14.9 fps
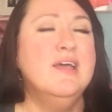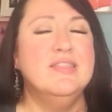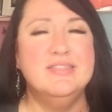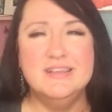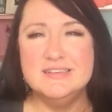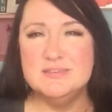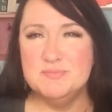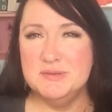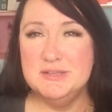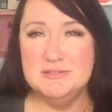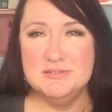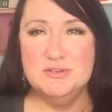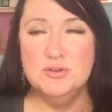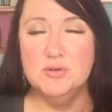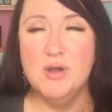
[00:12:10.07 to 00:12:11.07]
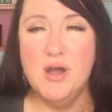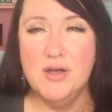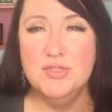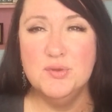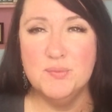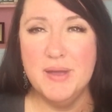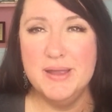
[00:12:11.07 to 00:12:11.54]
This means you're
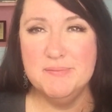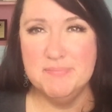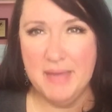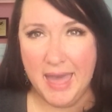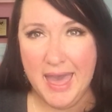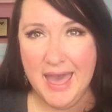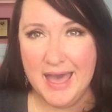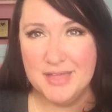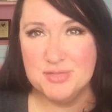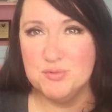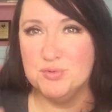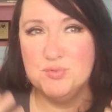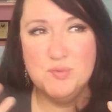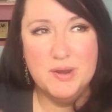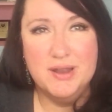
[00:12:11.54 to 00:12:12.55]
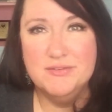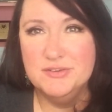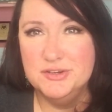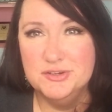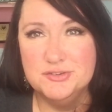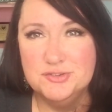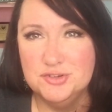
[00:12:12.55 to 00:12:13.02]
on the right path with whatever
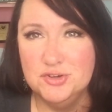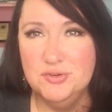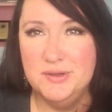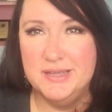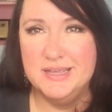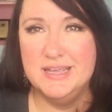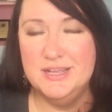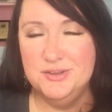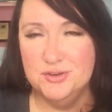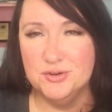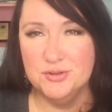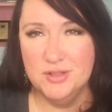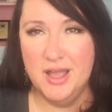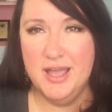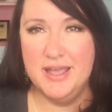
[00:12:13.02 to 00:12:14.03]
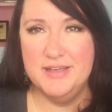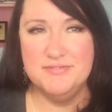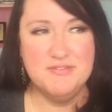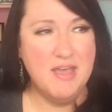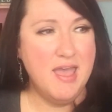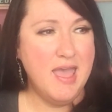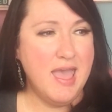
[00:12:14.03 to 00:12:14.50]
you're doing in your life,
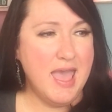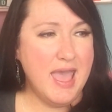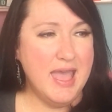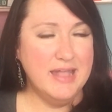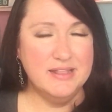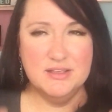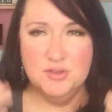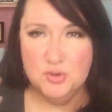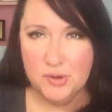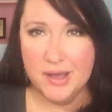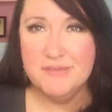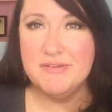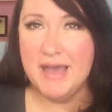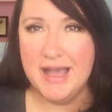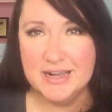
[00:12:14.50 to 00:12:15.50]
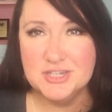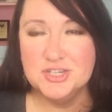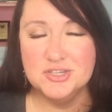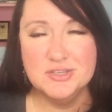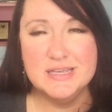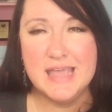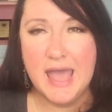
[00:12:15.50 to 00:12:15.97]
and you have
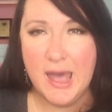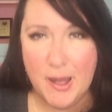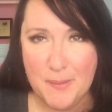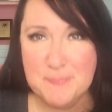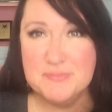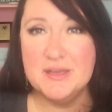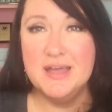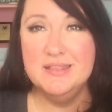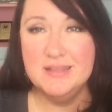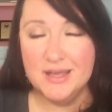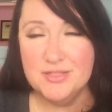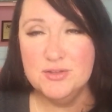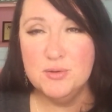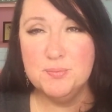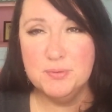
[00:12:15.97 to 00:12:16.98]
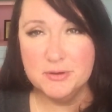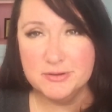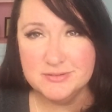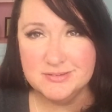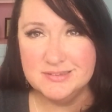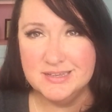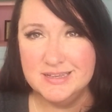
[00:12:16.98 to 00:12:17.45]
actually helped another
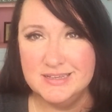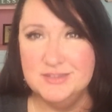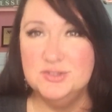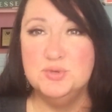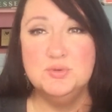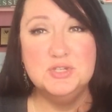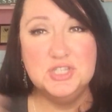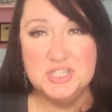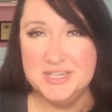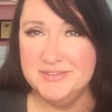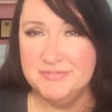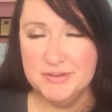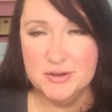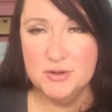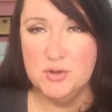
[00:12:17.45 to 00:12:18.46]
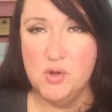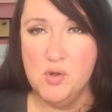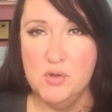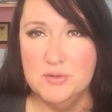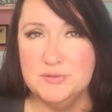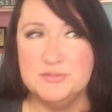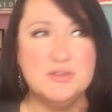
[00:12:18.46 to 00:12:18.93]
person to achieve their
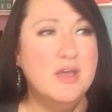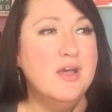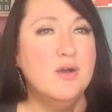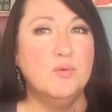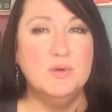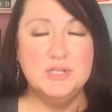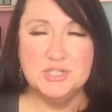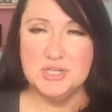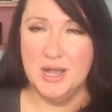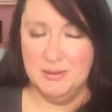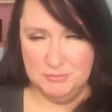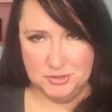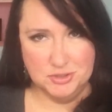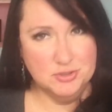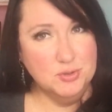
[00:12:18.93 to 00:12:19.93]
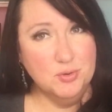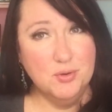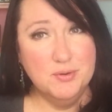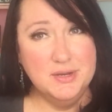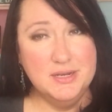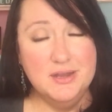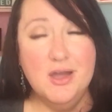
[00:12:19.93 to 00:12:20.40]
goals, which I'm sure you
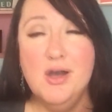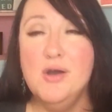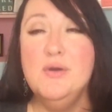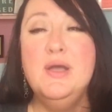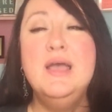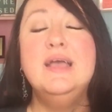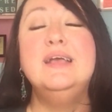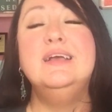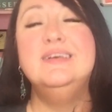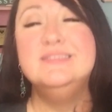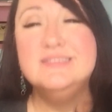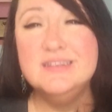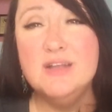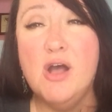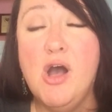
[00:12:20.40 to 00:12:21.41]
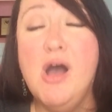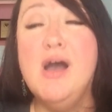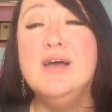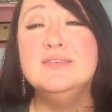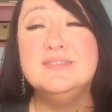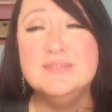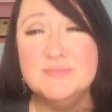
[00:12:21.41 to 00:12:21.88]
already know is an
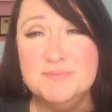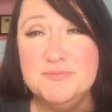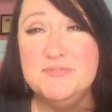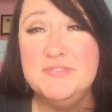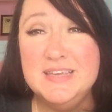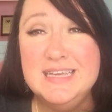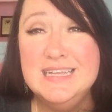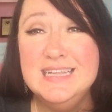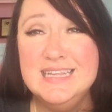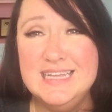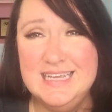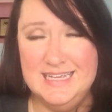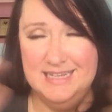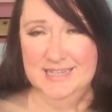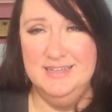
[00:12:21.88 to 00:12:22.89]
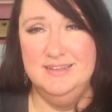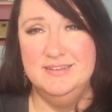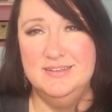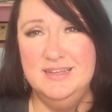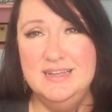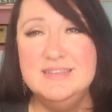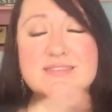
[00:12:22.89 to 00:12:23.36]
awesome feeling.
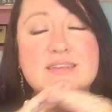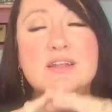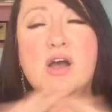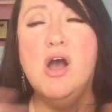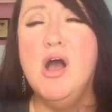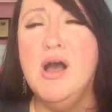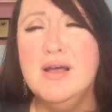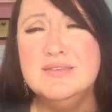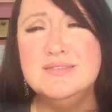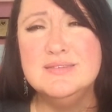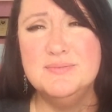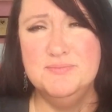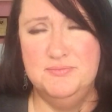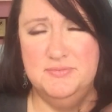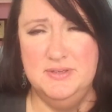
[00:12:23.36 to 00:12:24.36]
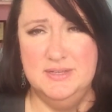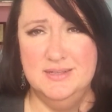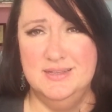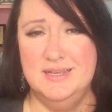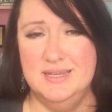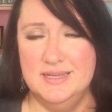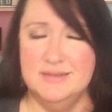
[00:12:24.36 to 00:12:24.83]
It's an awesome
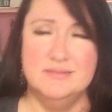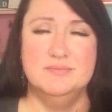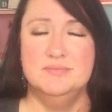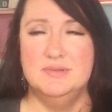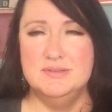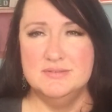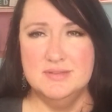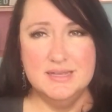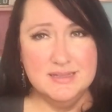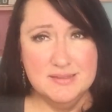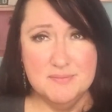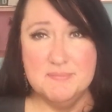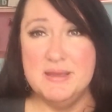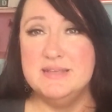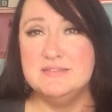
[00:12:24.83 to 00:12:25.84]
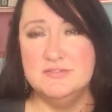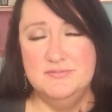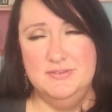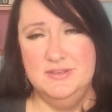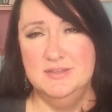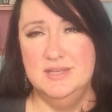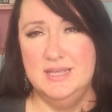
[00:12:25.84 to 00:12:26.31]
feeling. It's like the best
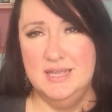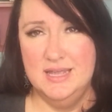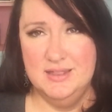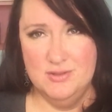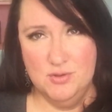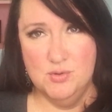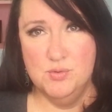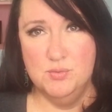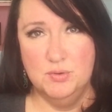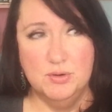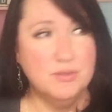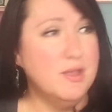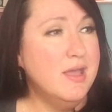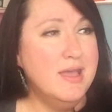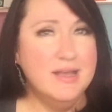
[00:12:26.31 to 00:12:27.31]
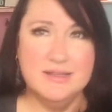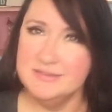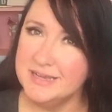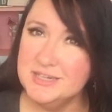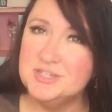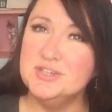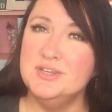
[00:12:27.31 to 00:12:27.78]
feeling in the whole world. It's
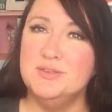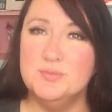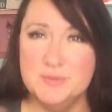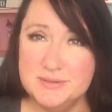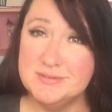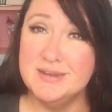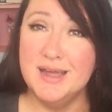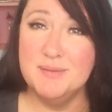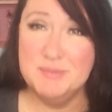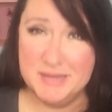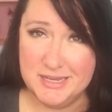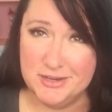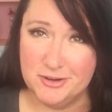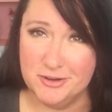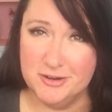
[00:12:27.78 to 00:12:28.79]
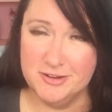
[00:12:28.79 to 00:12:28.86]
actually the reason I'm here.